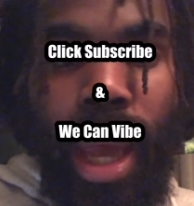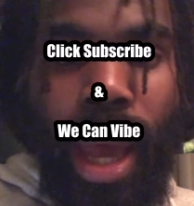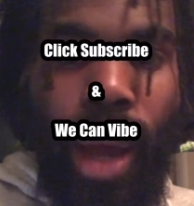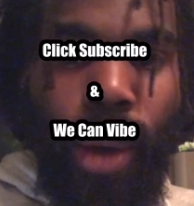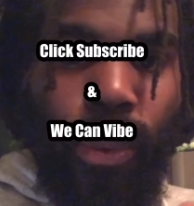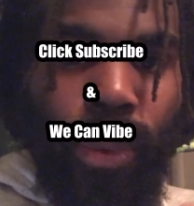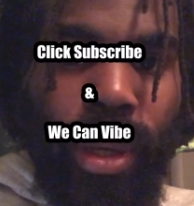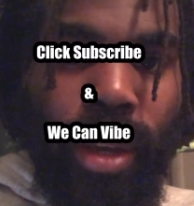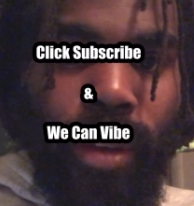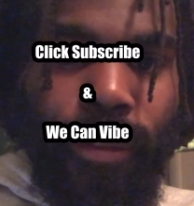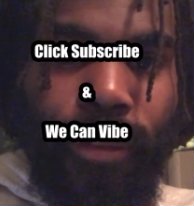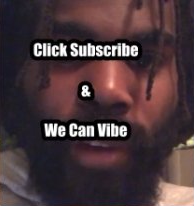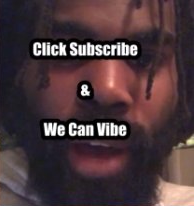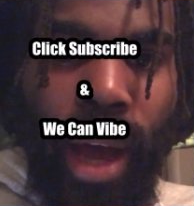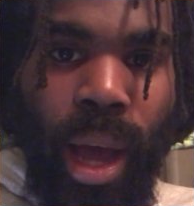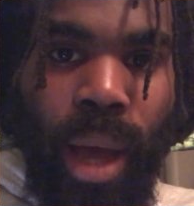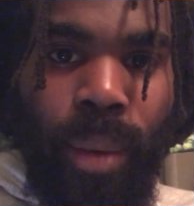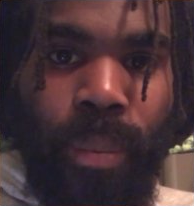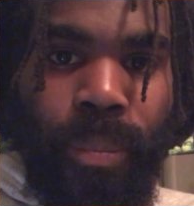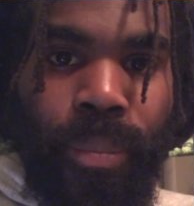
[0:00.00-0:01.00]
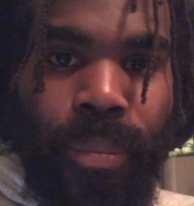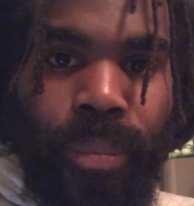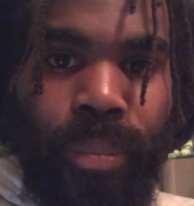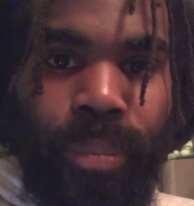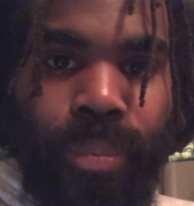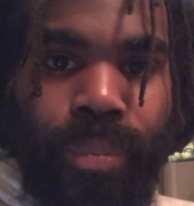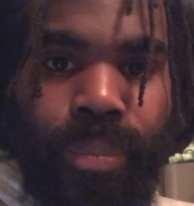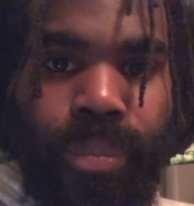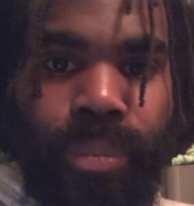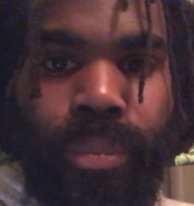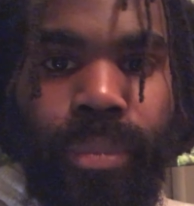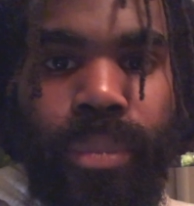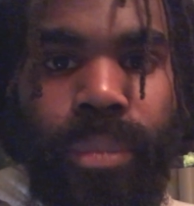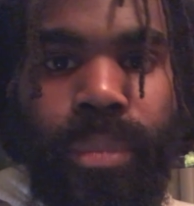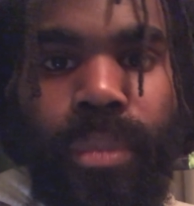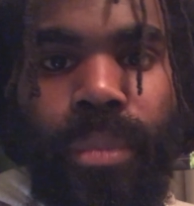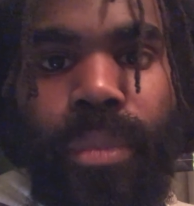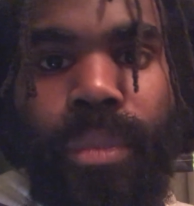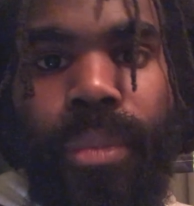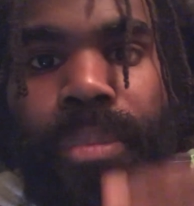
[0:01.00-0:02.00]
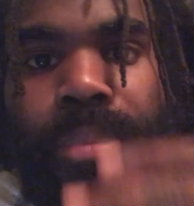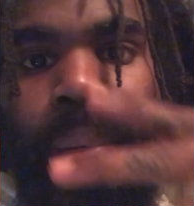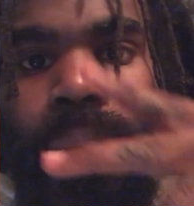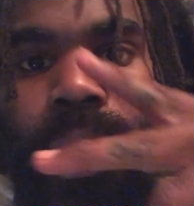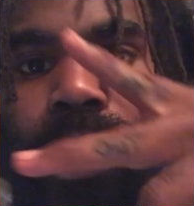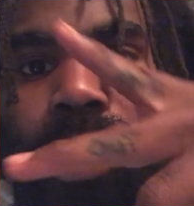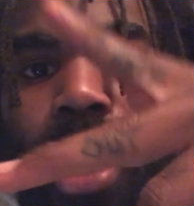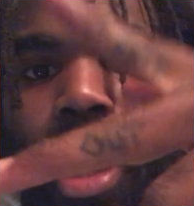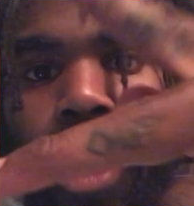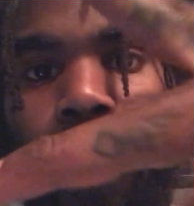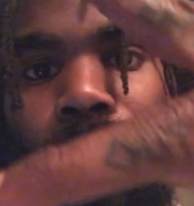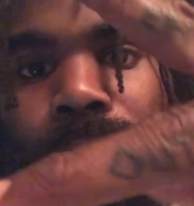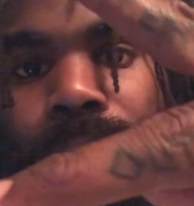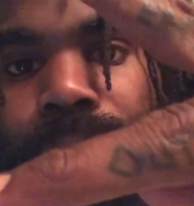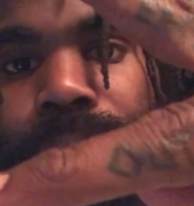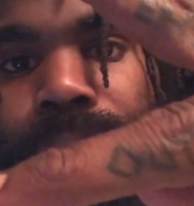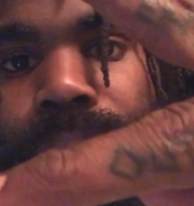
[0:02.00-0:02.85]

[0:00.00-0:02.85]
and we can vibe. Peace out.